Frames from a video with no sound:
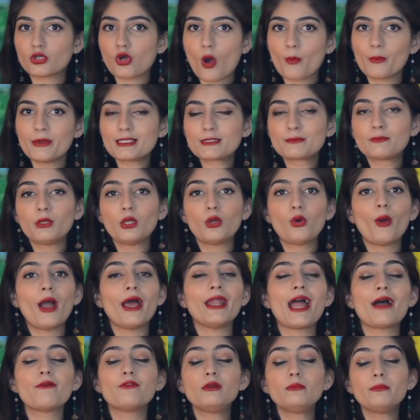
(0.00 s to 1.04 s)
comments below
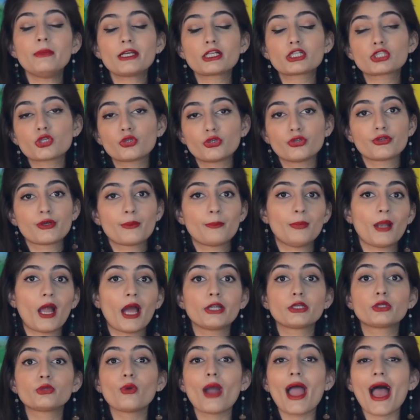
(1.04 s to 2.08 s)
and I will make sure to
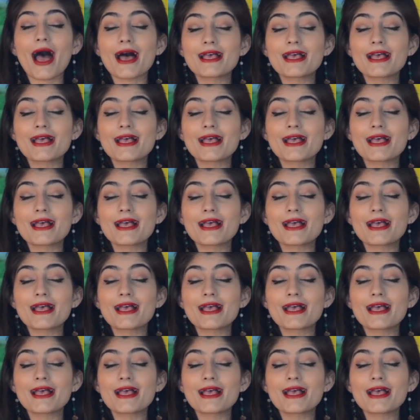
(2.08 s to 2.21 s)
reply to